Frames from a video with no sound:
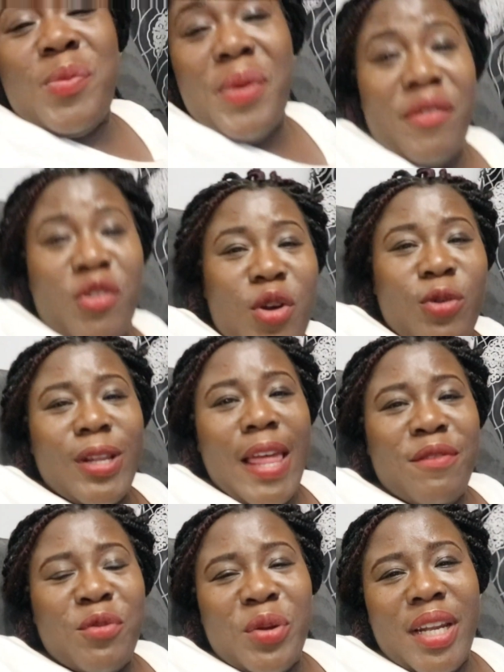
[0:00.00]
maybe
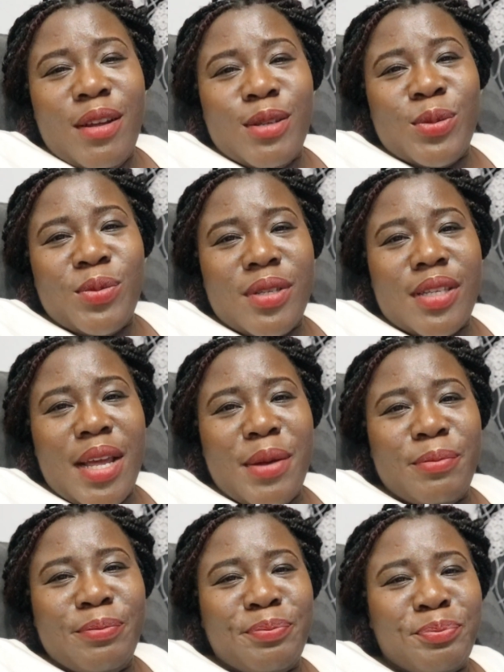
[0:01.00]
everyone else was
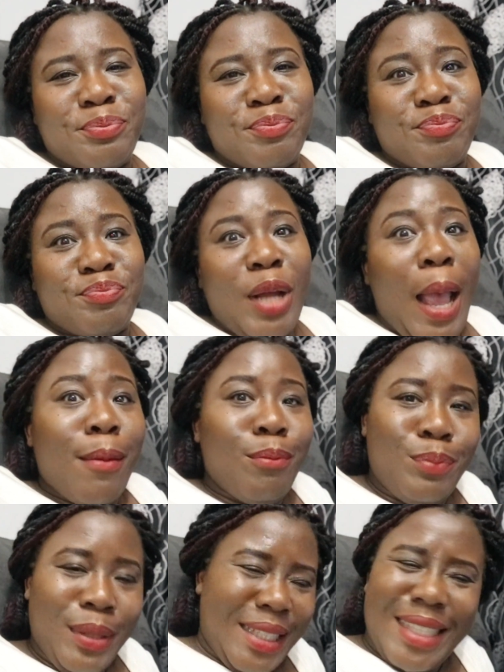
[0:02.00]

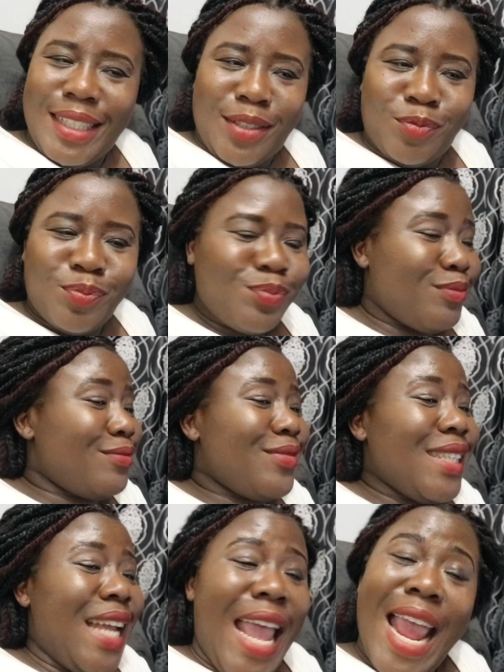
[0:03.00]
busy.
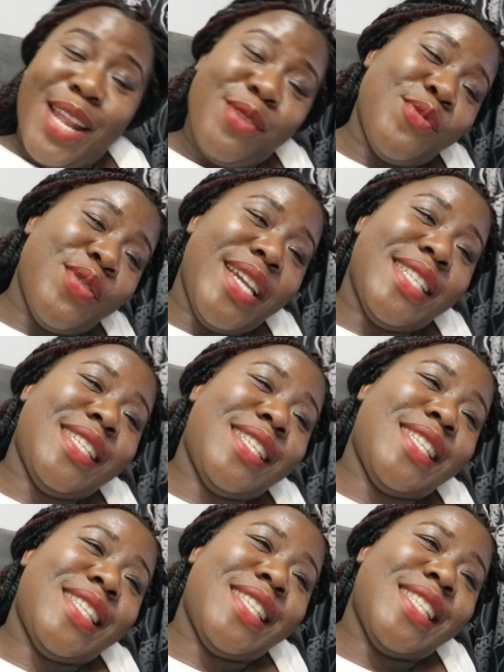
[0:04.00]

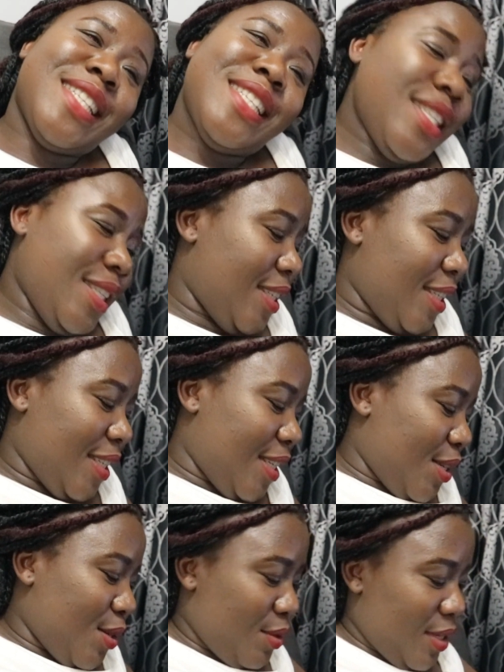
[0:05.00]
Anyways,
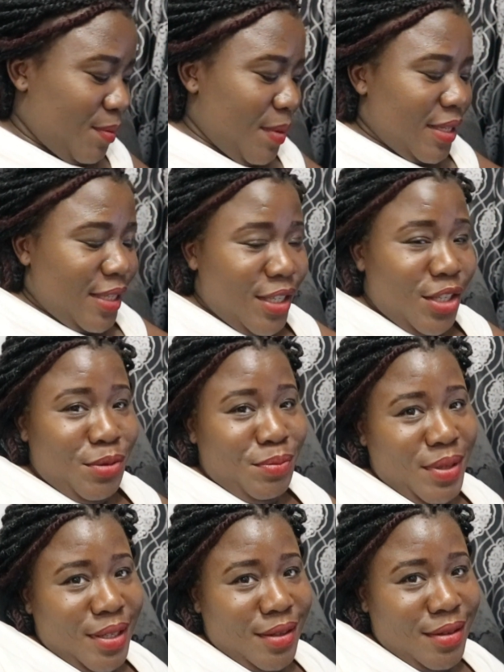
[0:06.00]
who is messaging
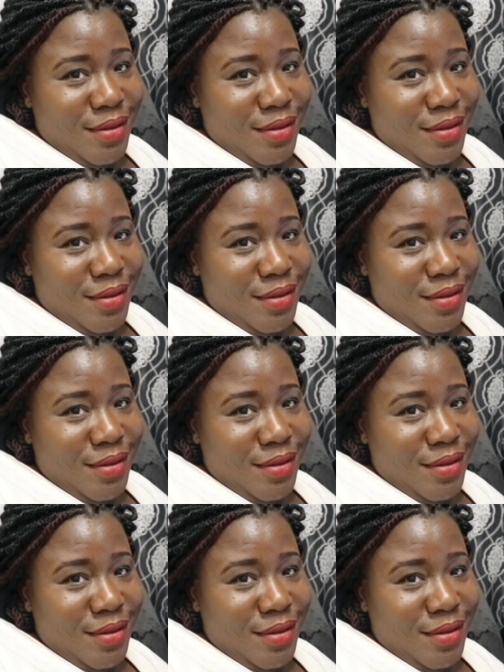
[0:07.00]
me?